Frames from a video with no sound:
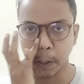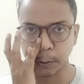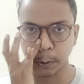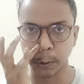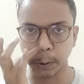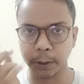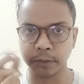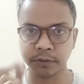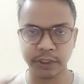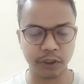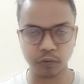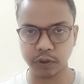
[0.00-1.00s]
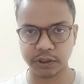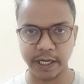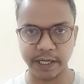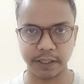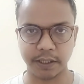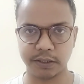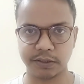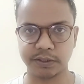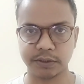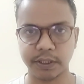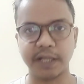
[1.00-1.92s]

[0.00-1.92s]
So they do the site analysis.